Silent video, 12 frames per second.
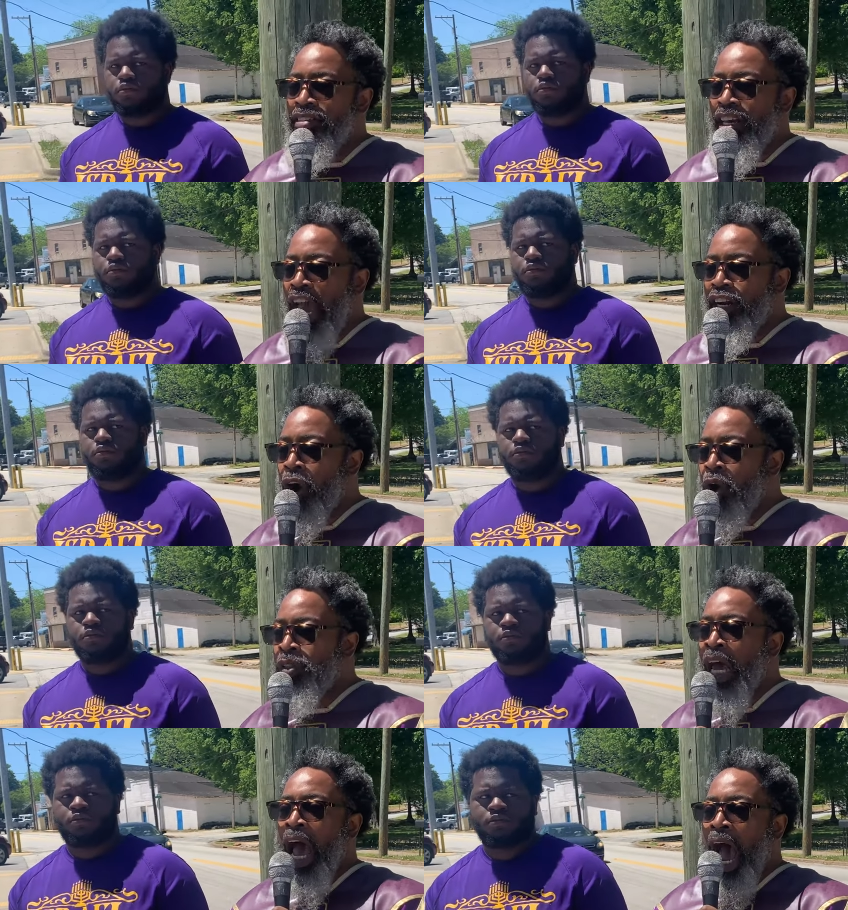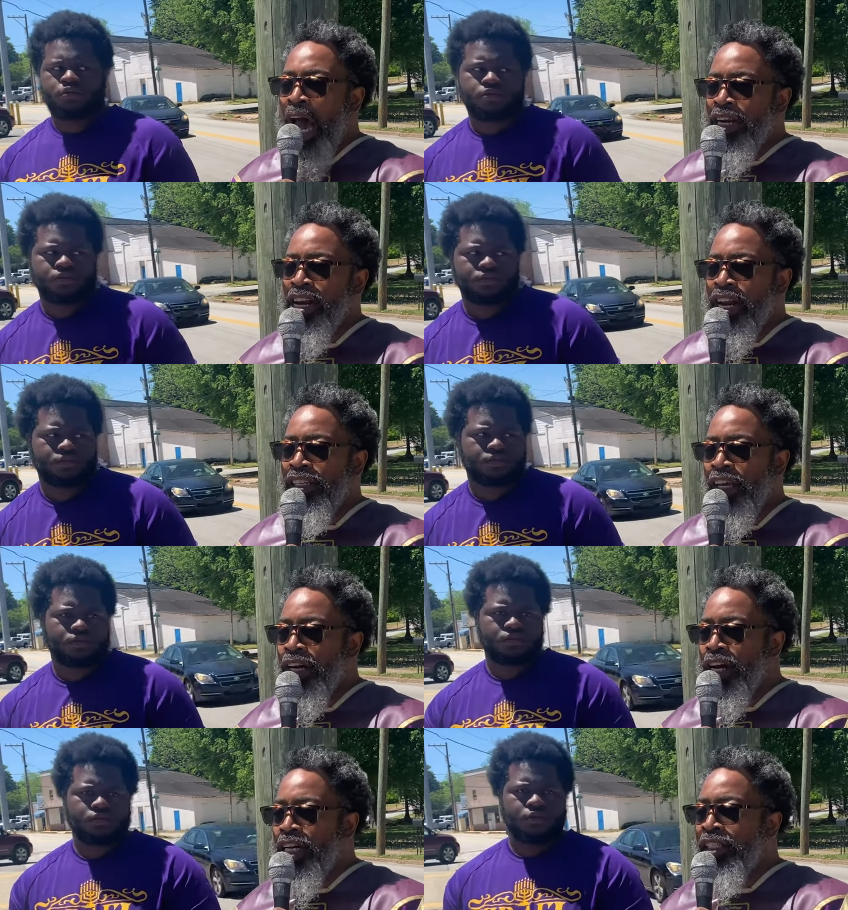Speaker 1: ghettos, out of these
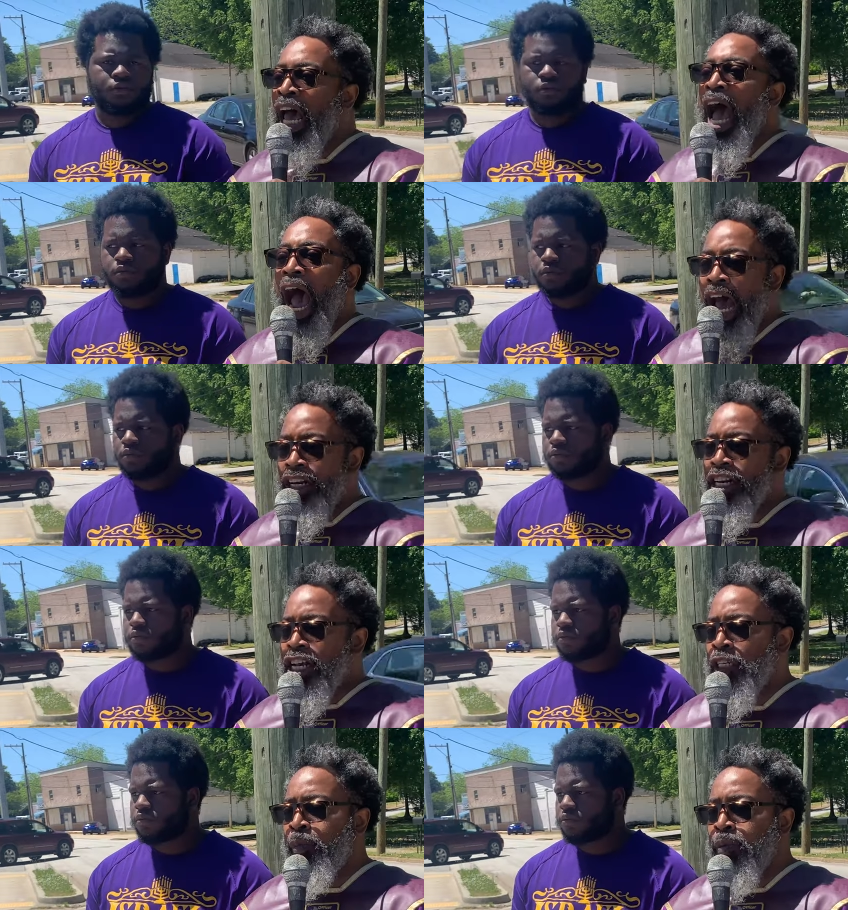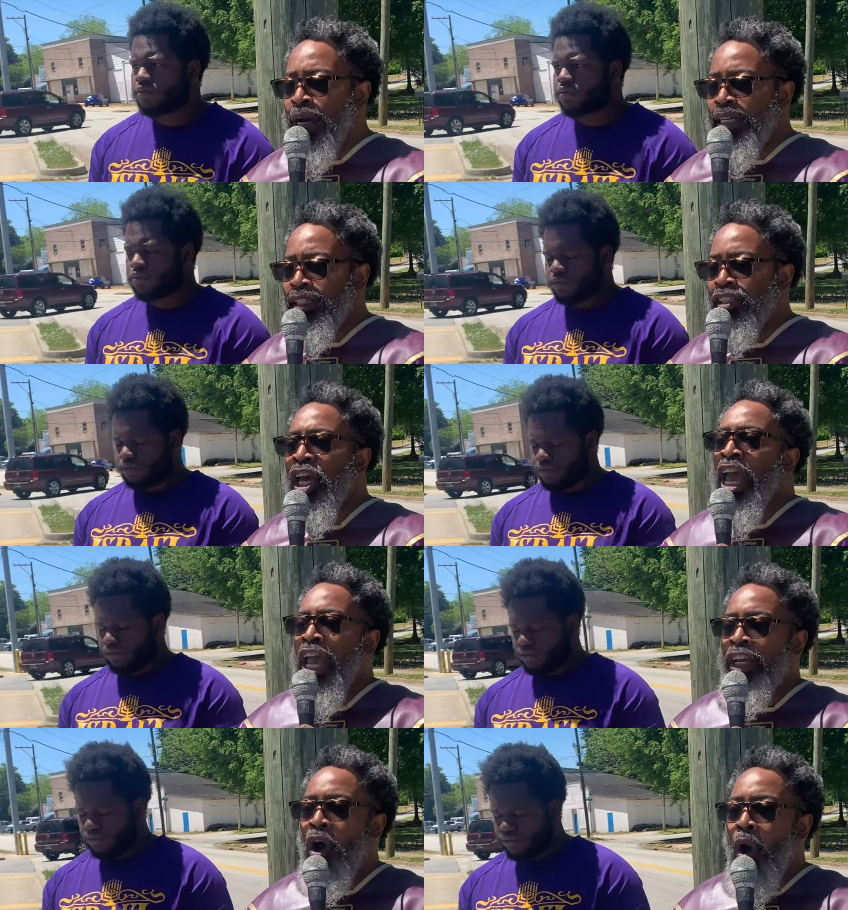hoods, out of these prisons, right, and
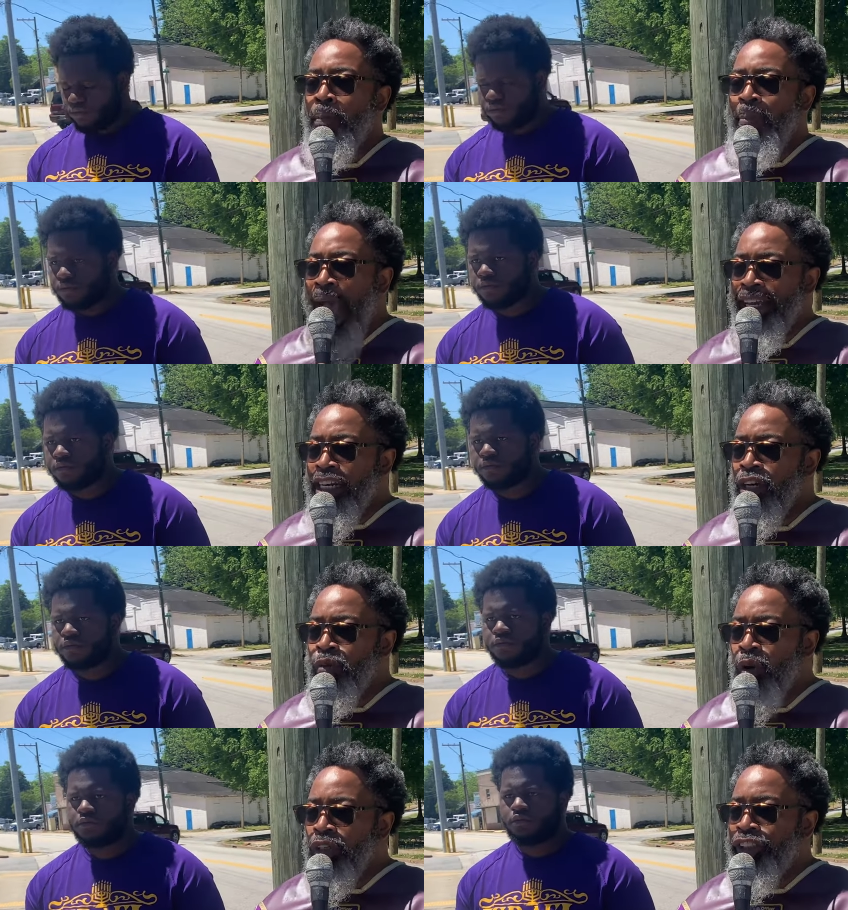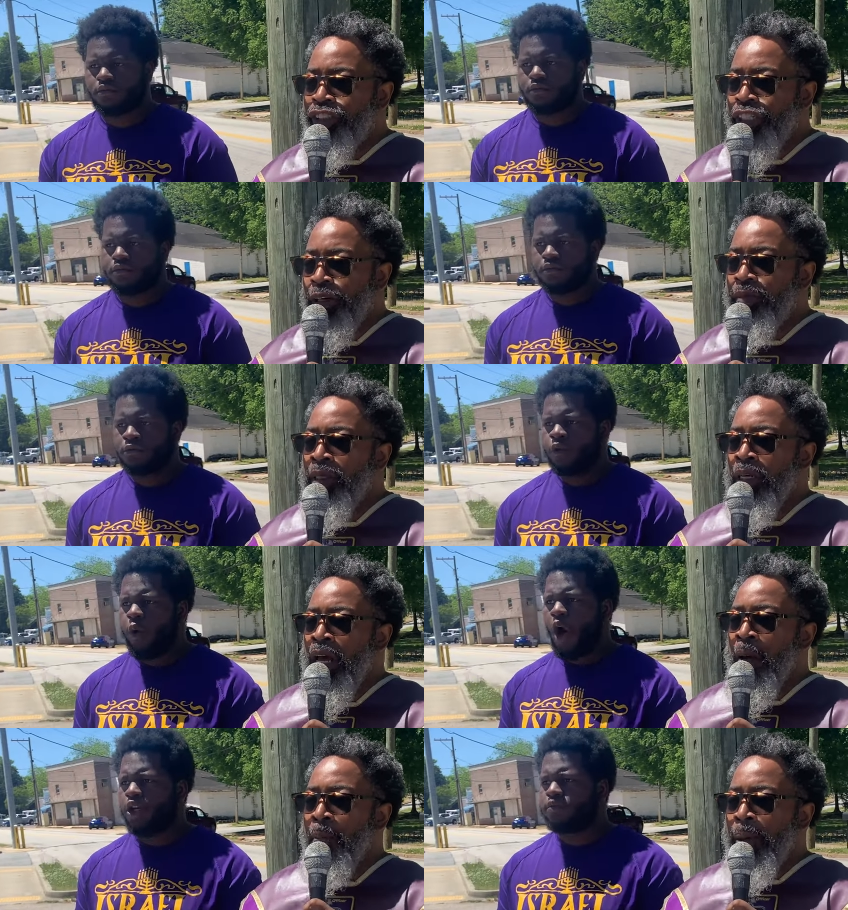going back into rulership.
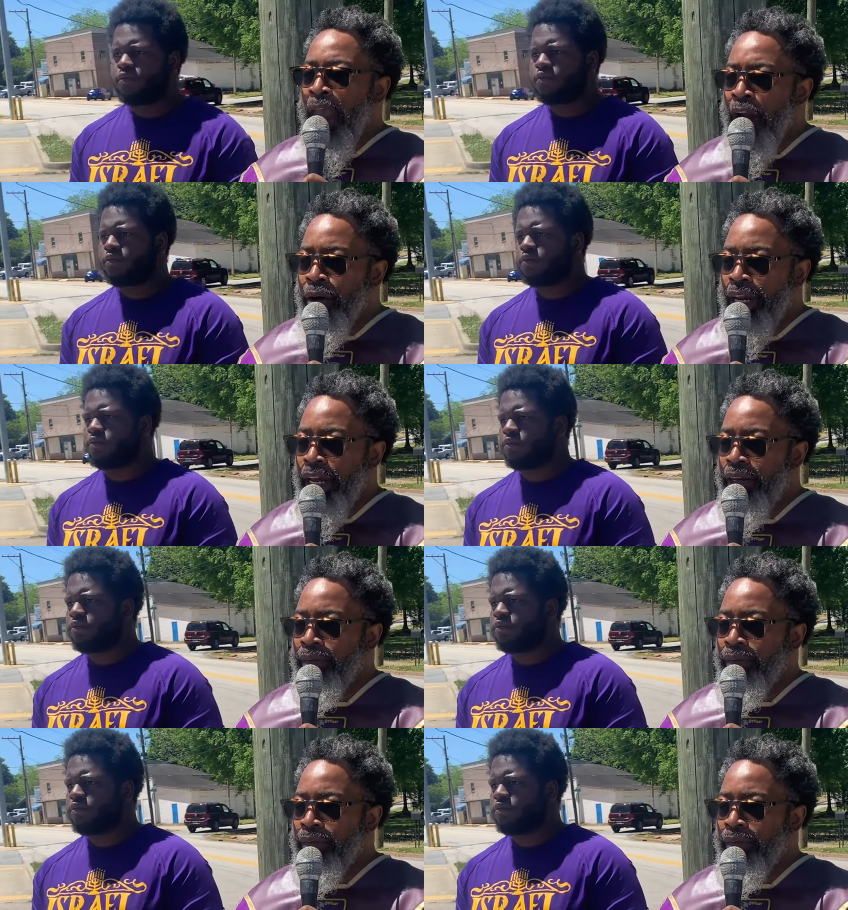Right. Period.